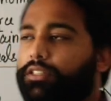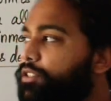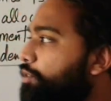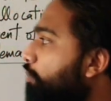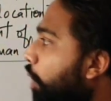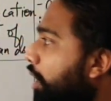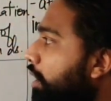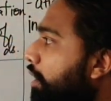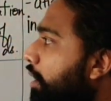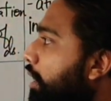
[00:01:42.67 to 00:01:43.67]
small.
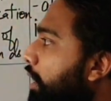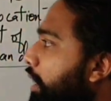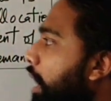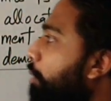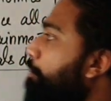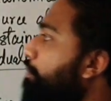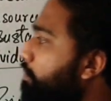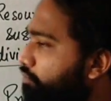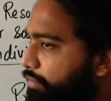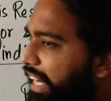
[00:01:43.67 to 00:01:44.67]
Now,
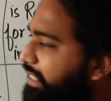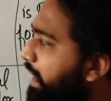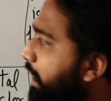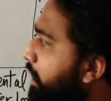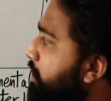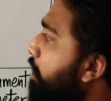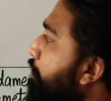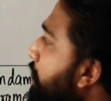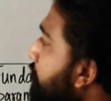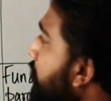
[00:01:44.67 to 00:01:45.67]
let's take an
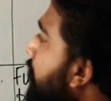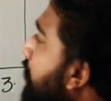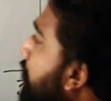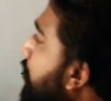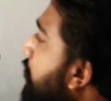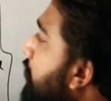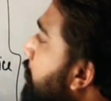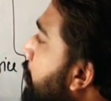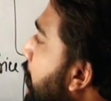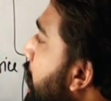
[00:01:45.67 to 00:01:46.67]
example.
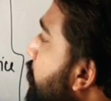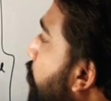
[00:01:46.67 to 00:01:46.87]
Demand